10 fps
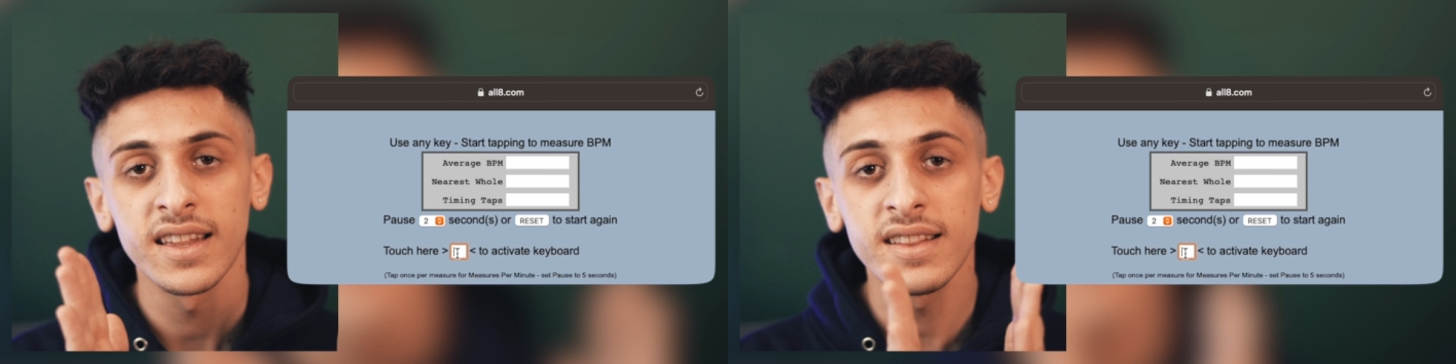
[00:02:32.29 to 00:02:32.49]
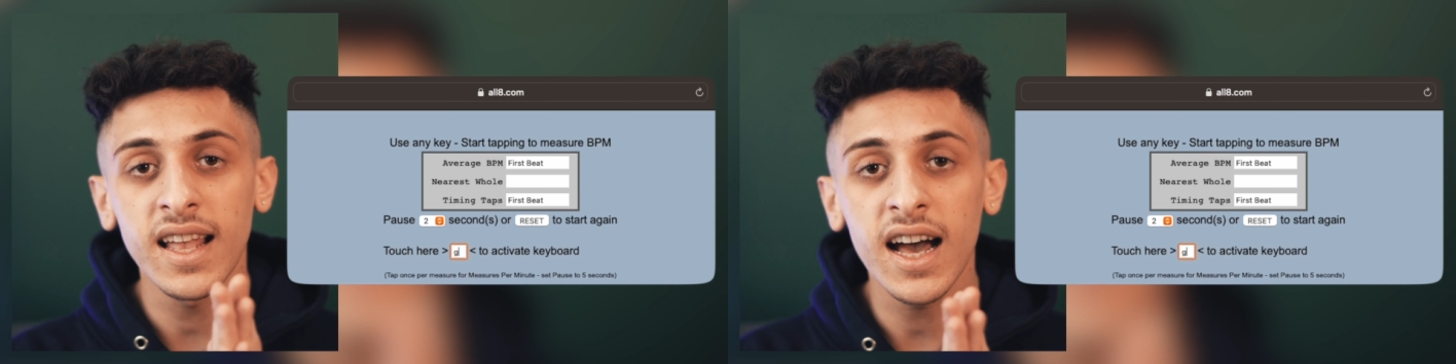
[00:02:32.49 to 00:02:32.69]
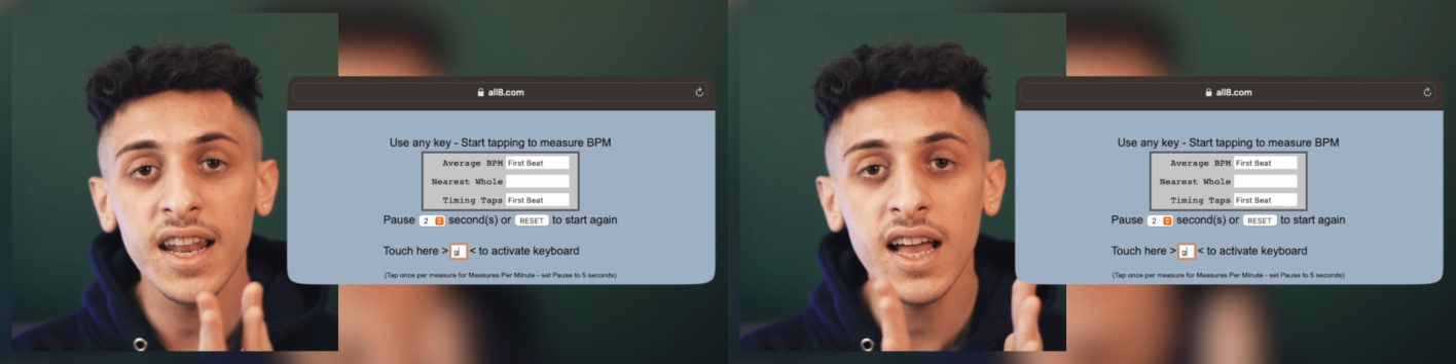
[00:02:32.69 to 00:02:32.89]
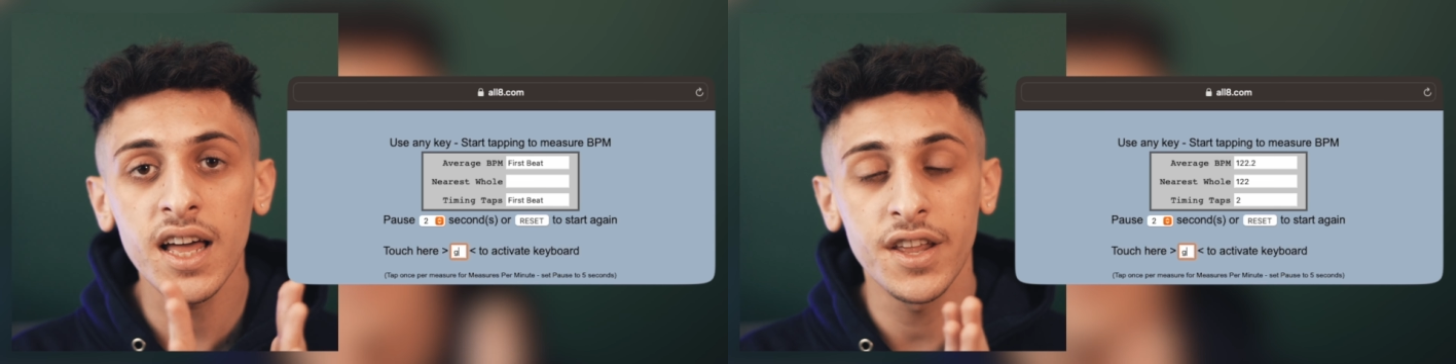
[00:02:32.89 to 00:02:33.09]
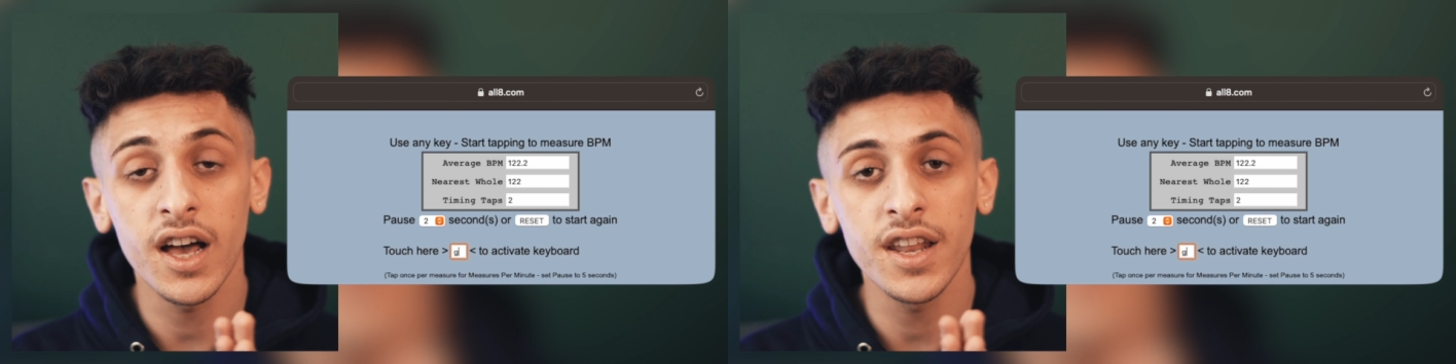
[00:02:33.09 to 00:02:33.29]
Da da
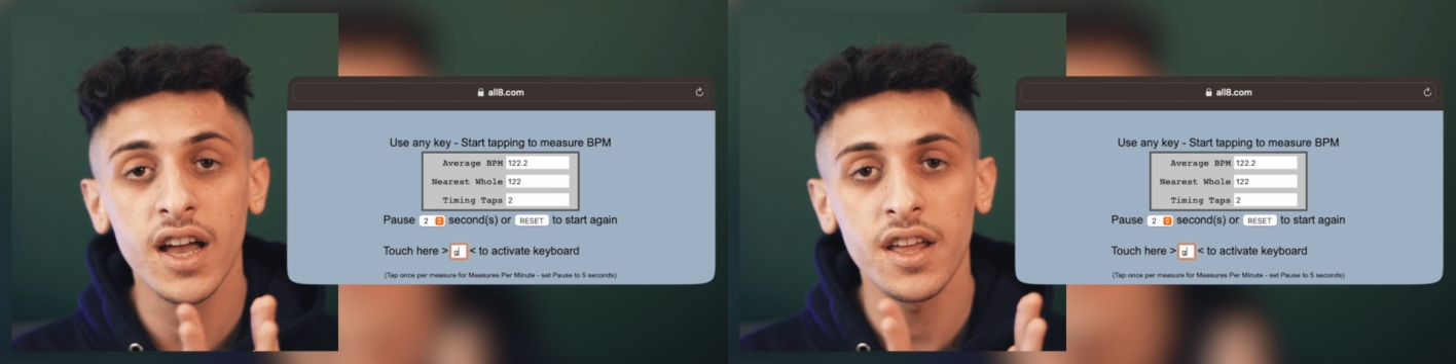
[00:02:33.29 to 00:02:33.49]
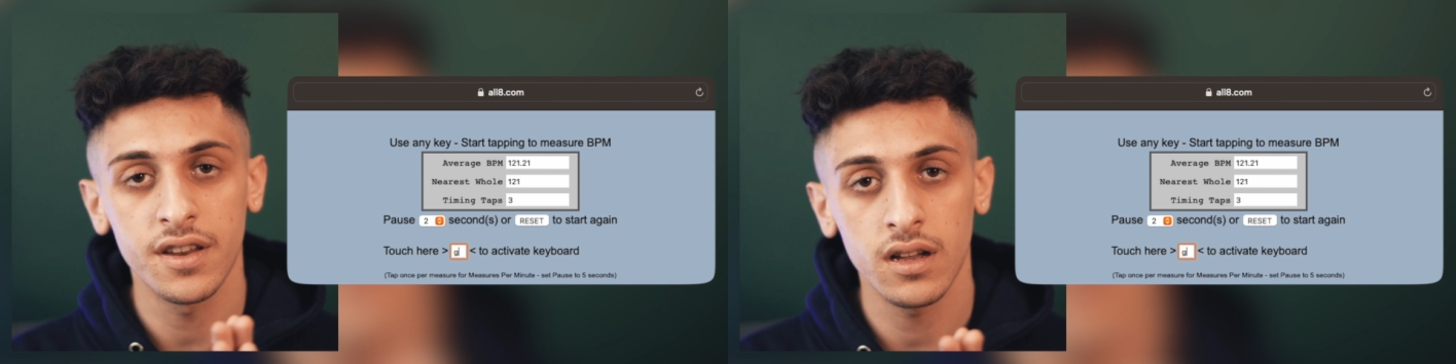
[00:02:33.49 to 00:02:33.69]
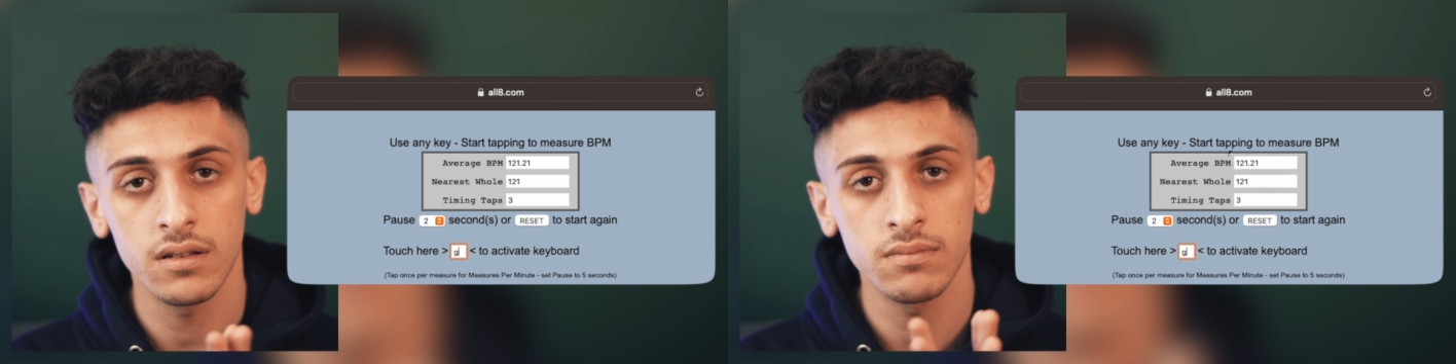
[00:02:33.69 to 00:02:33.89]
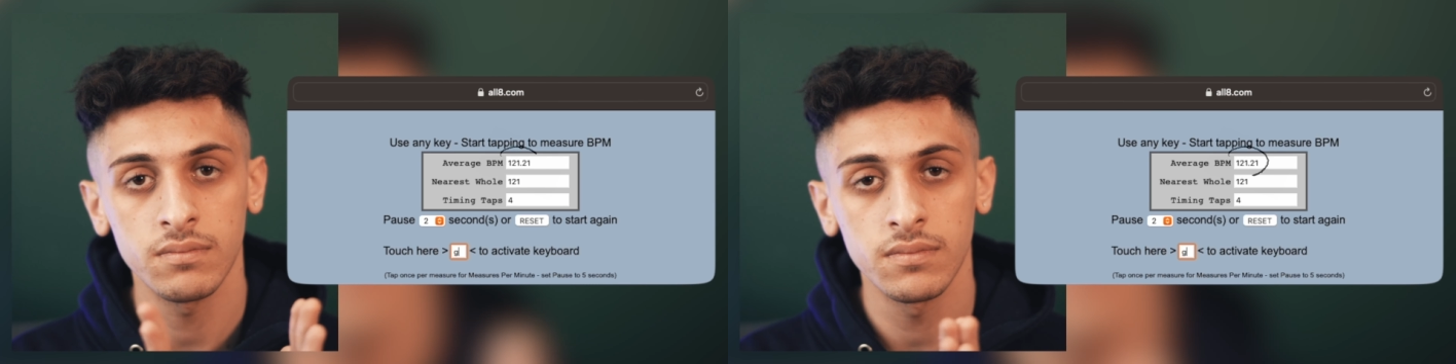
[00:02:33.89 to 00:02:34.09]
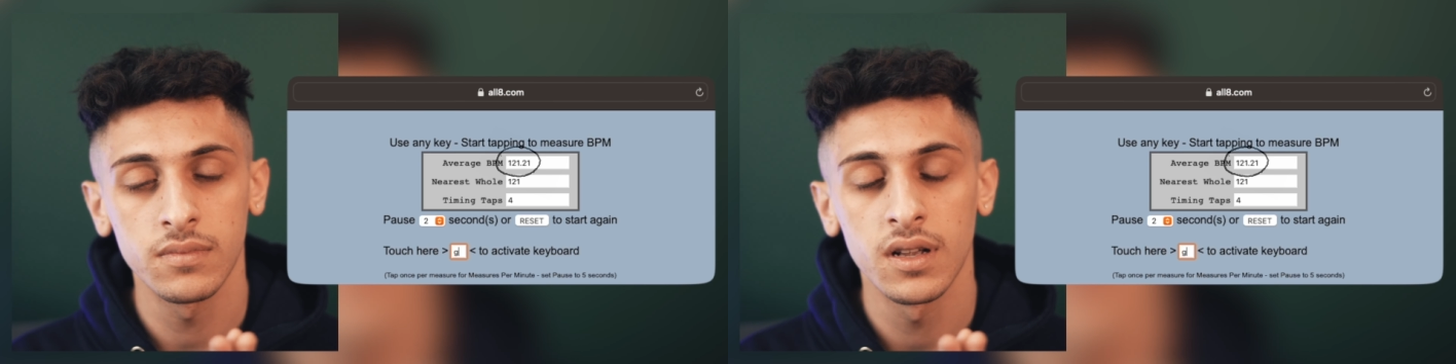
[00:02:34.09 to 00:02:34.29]
da da
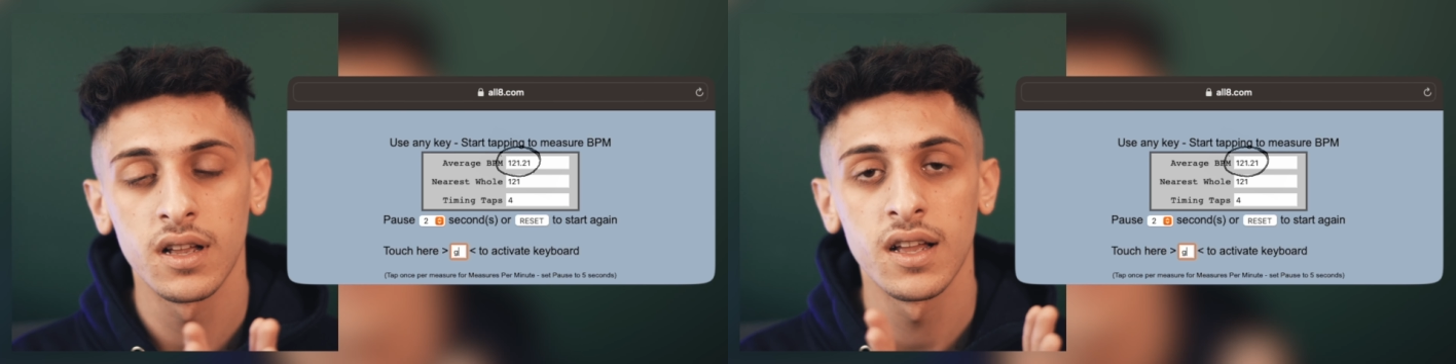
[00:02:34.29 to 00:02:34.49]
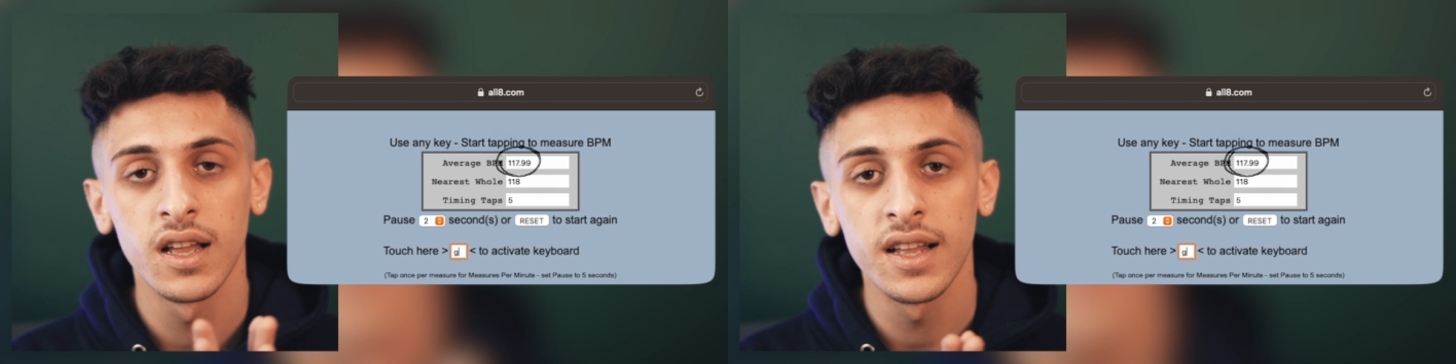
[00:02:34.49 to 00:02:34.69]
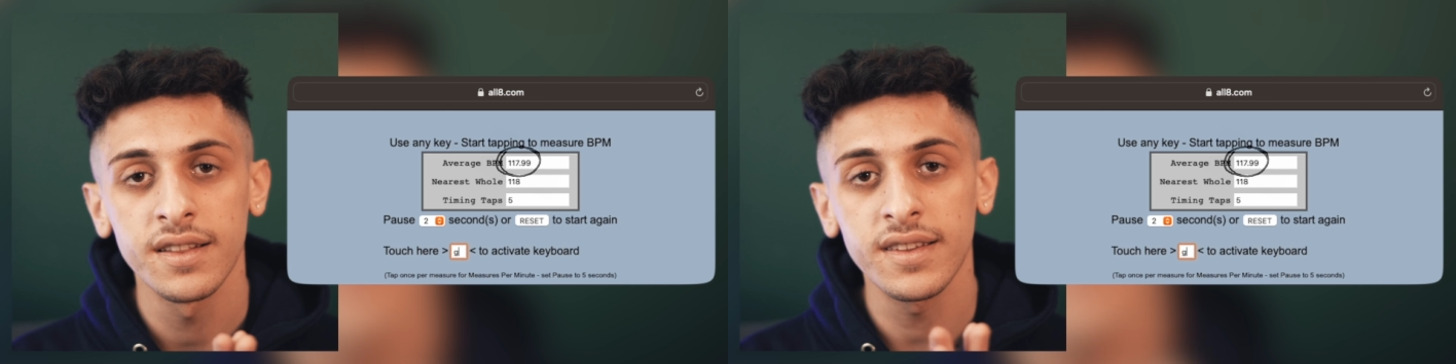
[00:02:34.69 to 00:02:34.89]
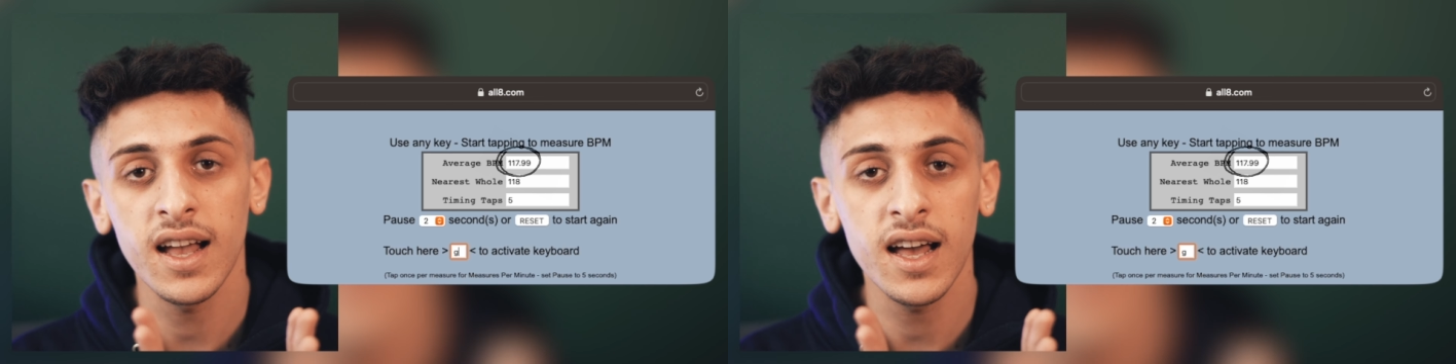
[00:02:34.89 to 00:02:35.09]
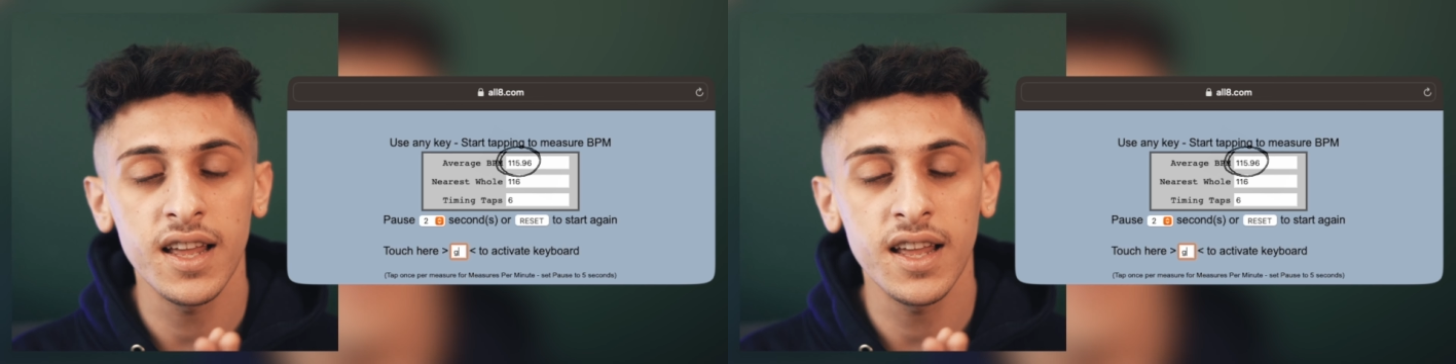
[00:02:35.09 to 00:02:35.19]
dum, da